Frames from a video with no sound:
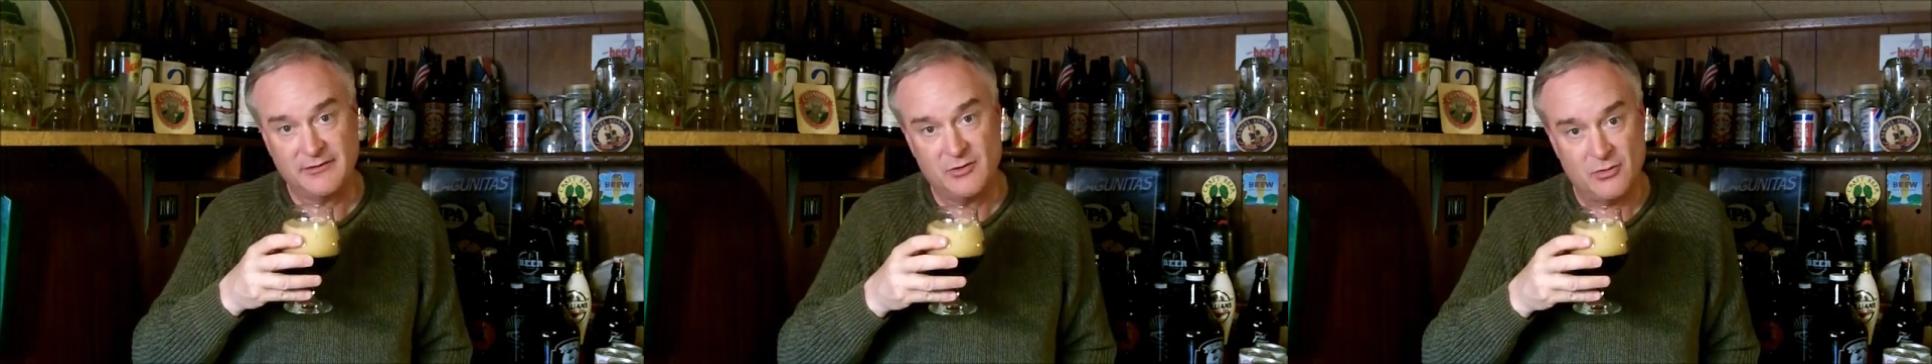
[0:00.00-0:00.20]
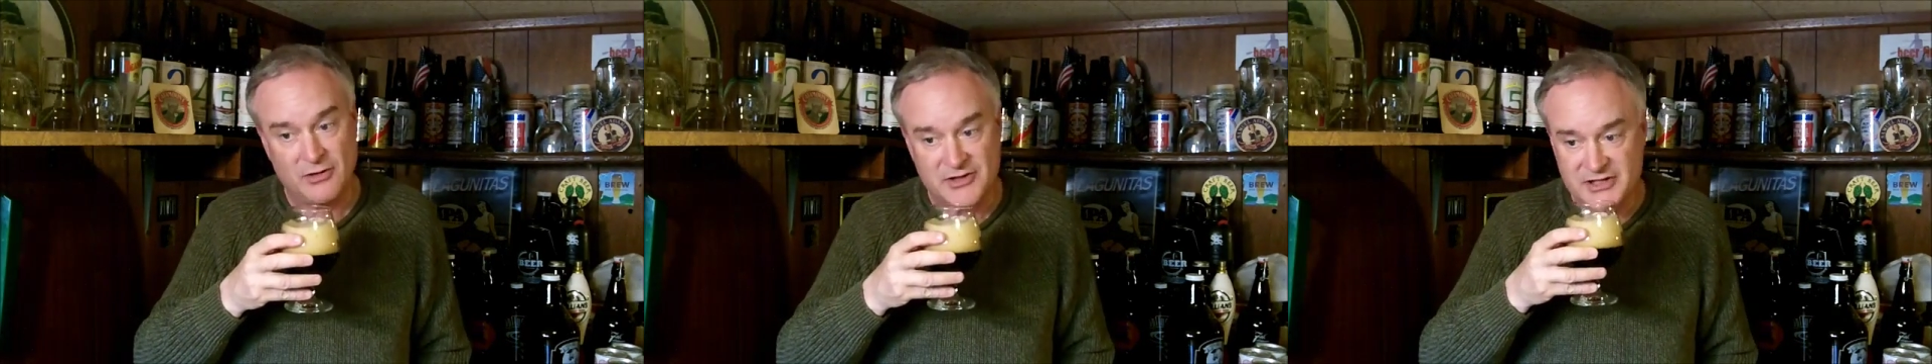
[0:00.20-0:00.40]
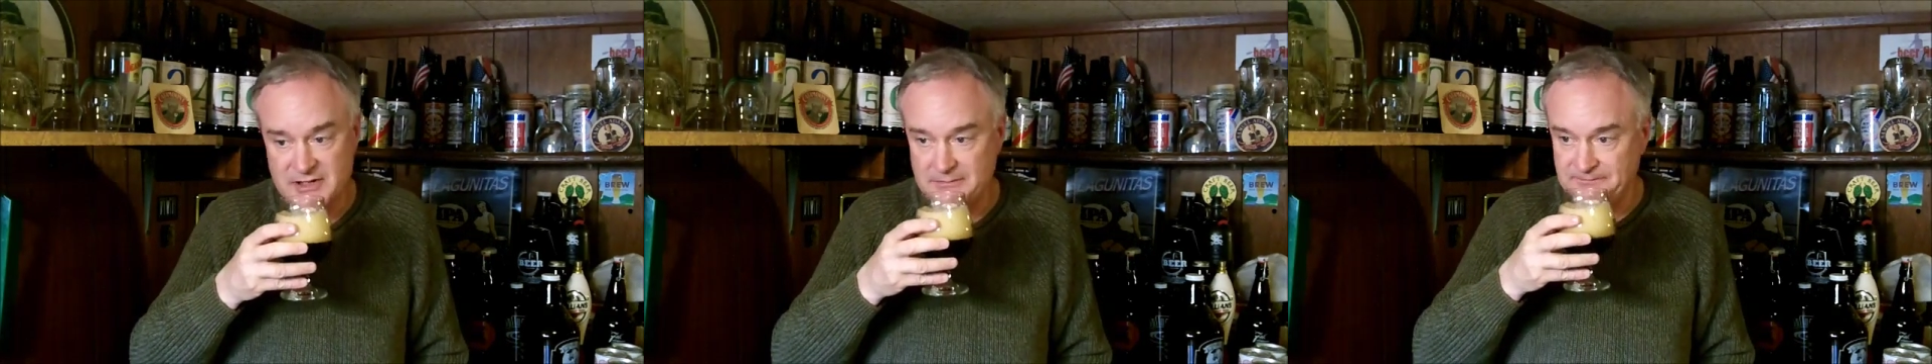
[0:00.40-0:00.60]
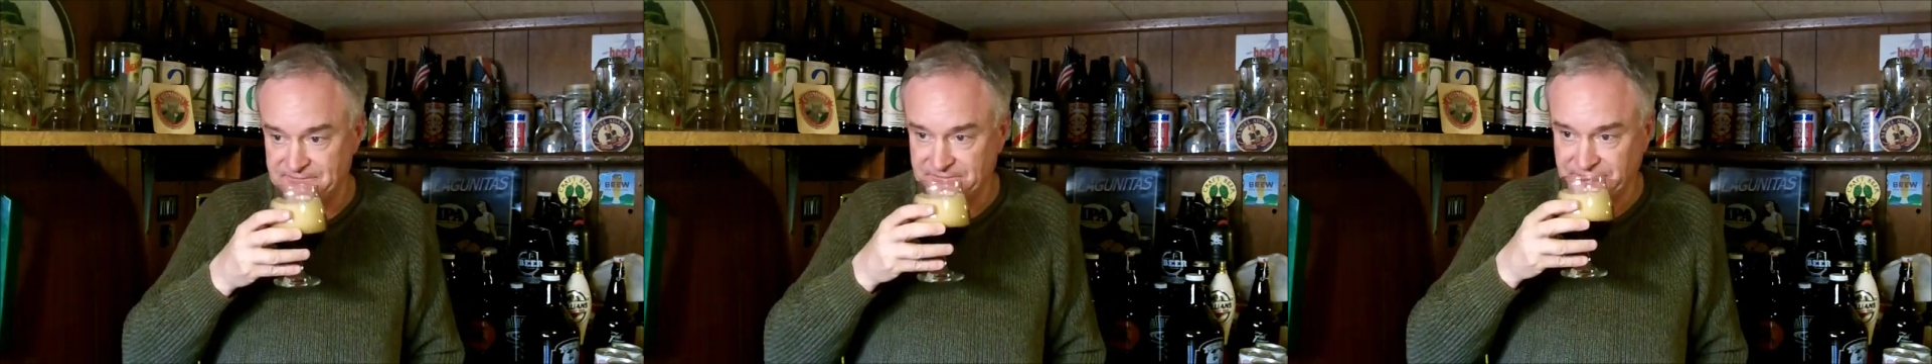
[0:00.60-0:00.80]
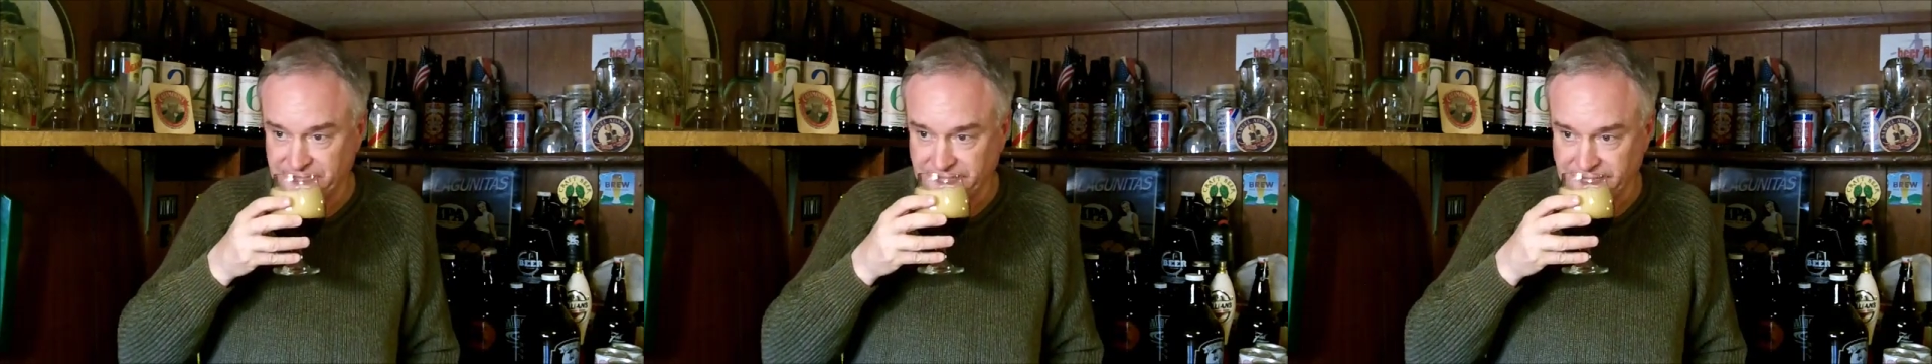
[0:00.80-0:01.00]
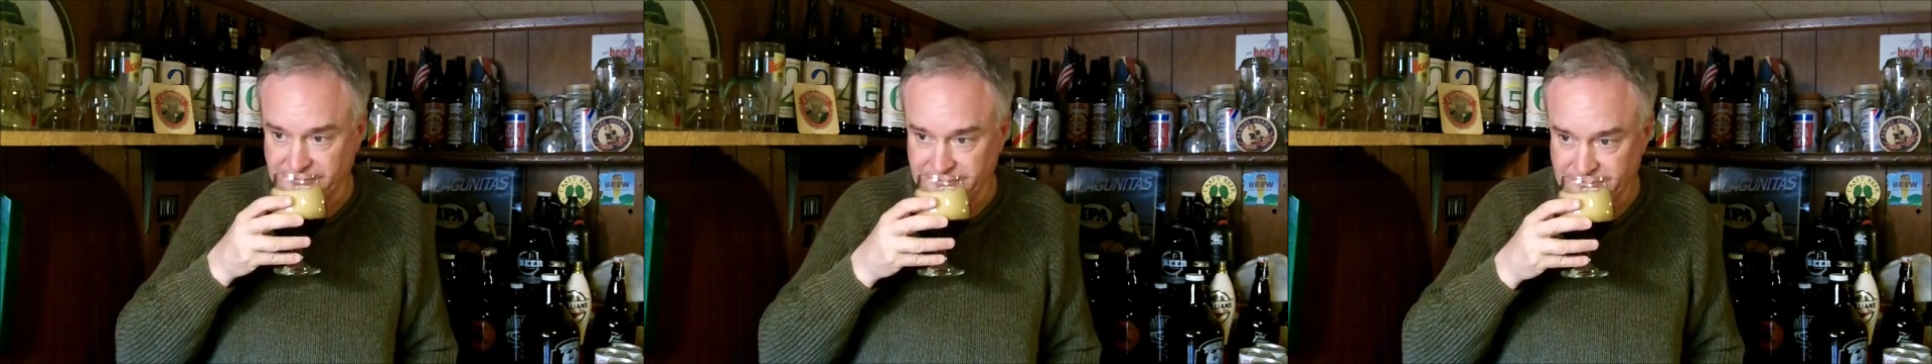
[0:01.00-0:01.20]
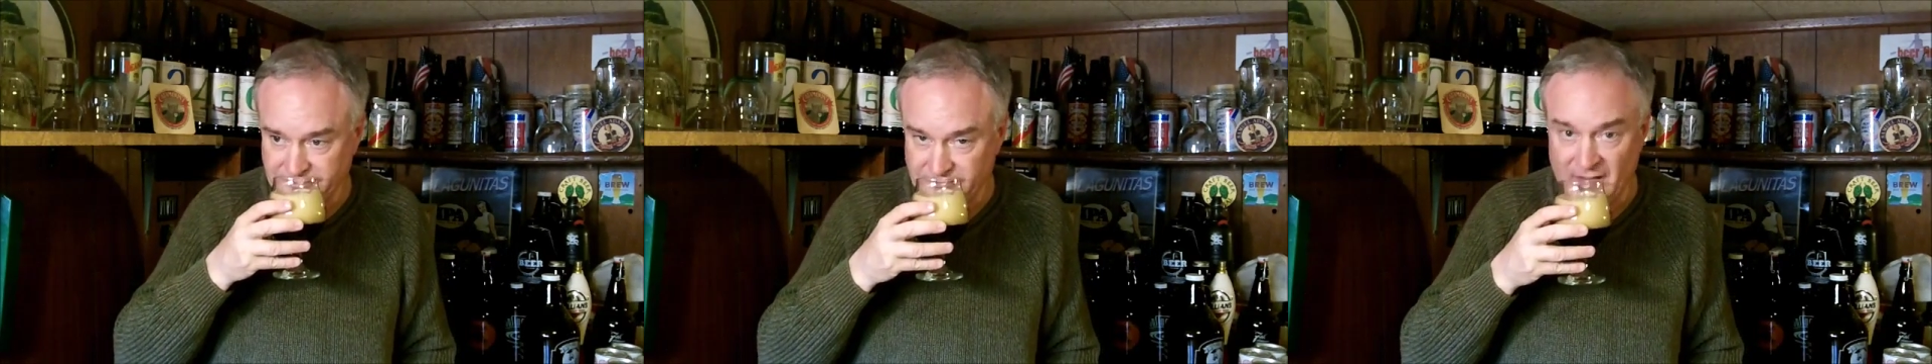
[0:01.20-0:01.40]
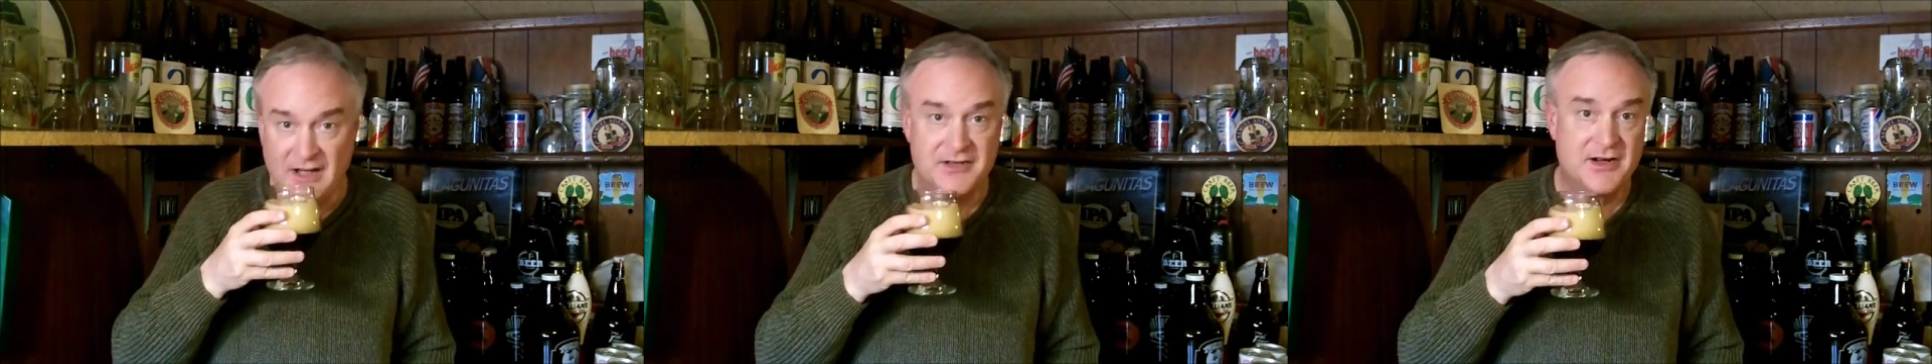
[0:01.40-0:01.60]
of course,
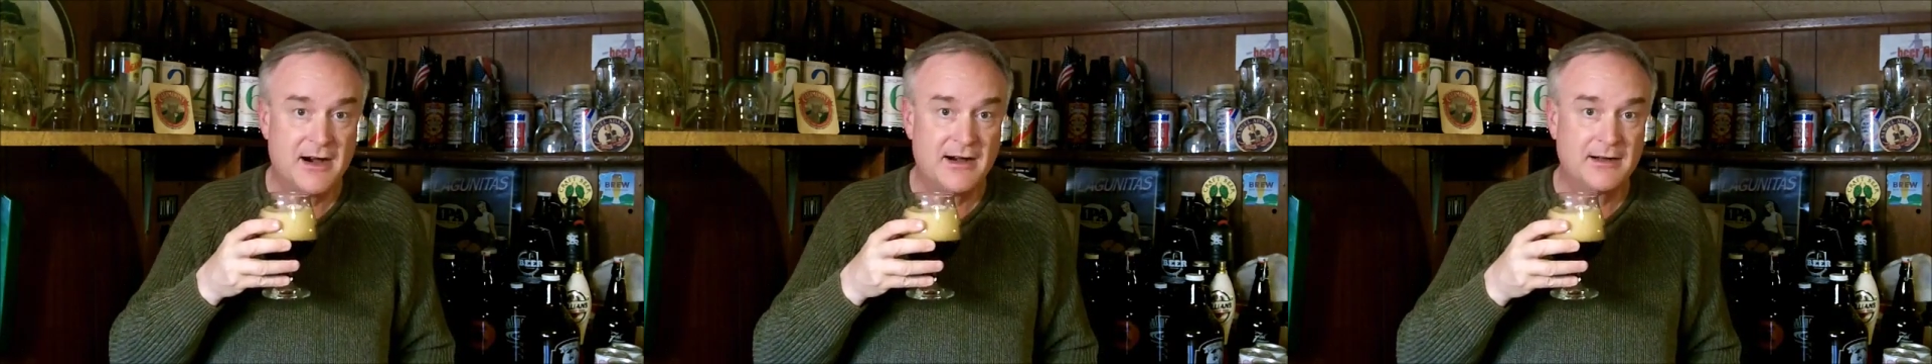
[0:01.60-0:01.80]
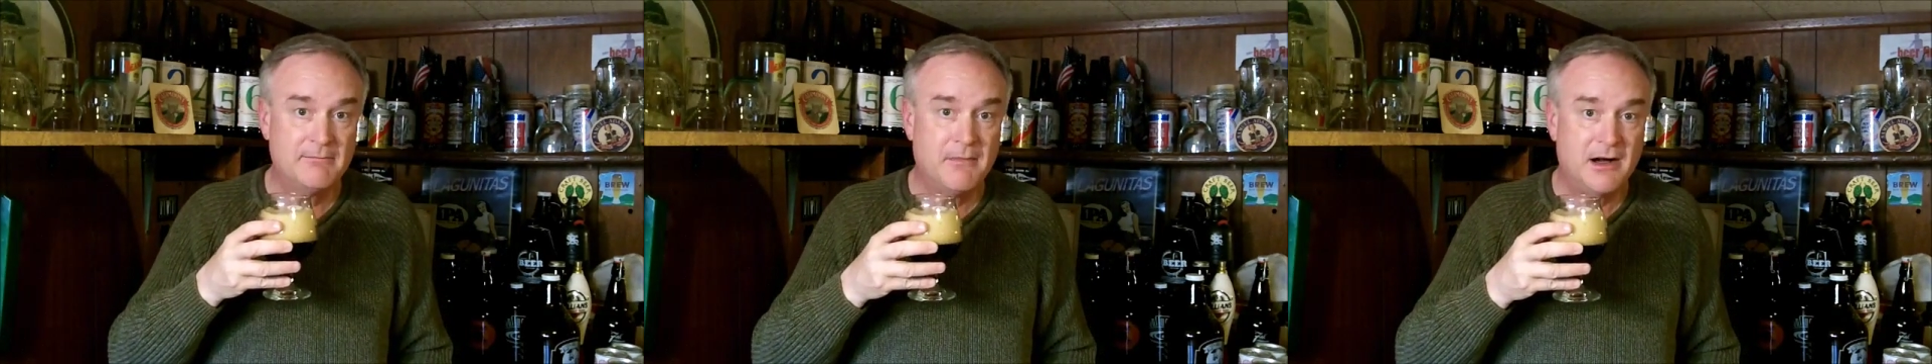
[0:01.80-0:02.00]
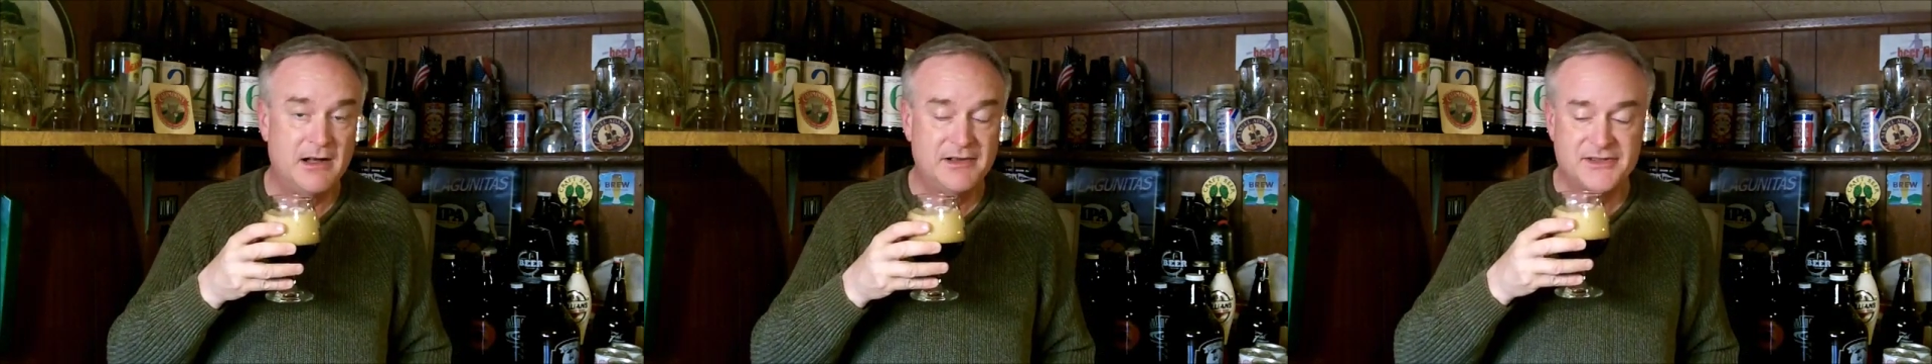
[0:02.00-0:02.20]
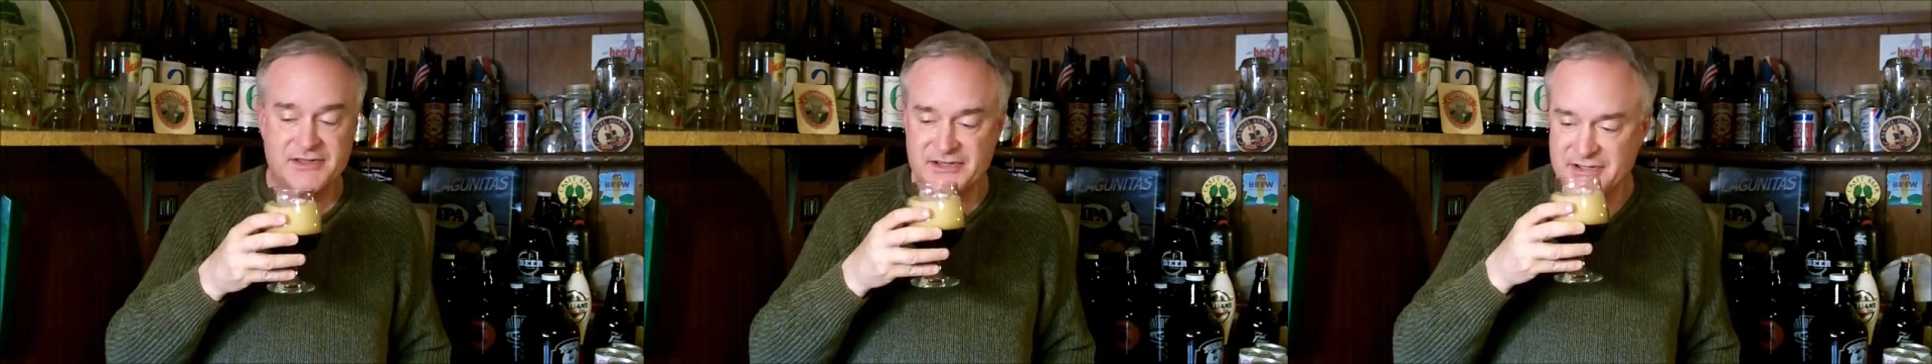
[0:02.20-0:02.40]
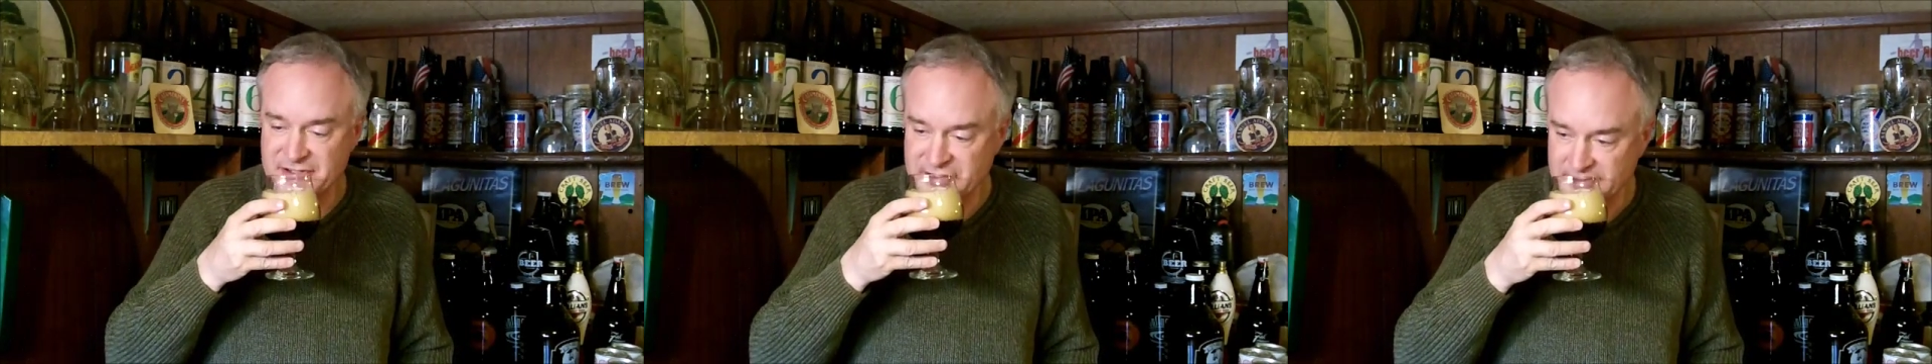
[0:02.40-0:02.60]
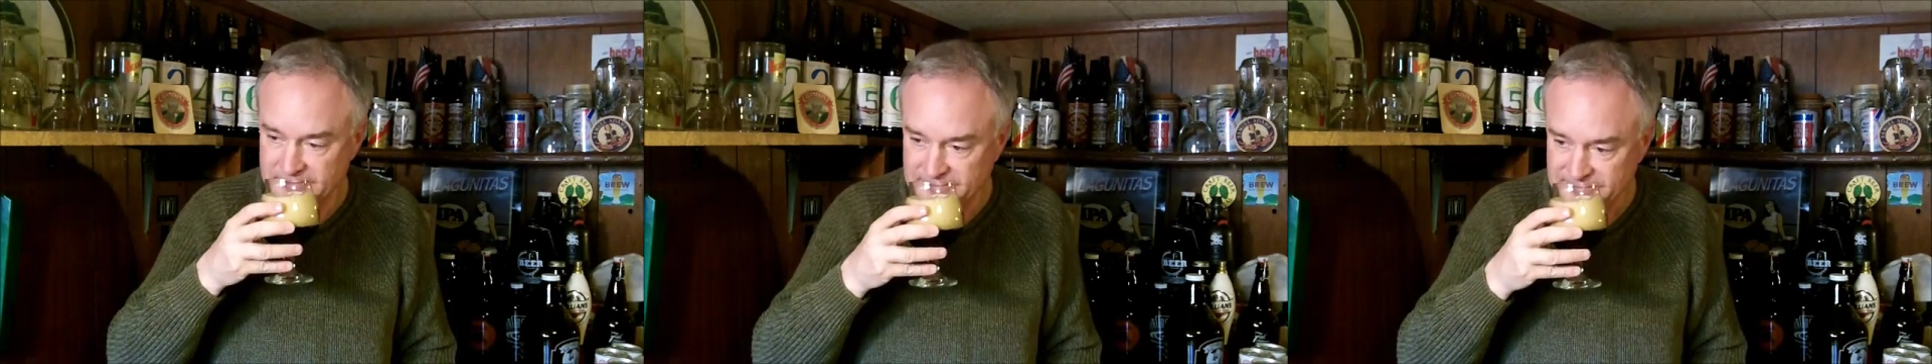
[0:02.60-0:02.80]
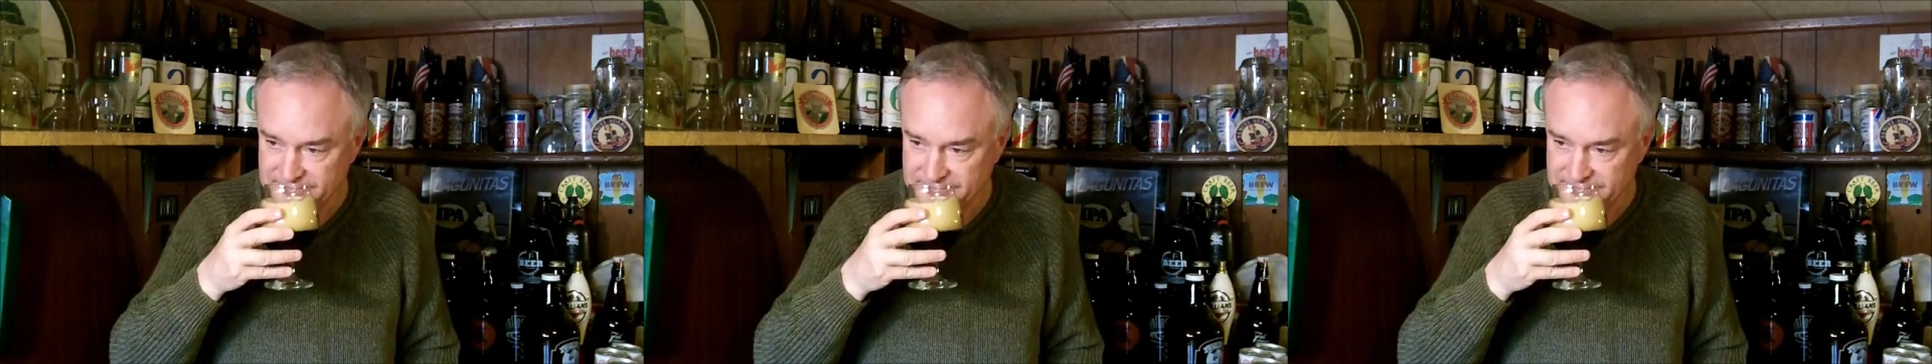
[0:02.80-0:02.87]
dark malts,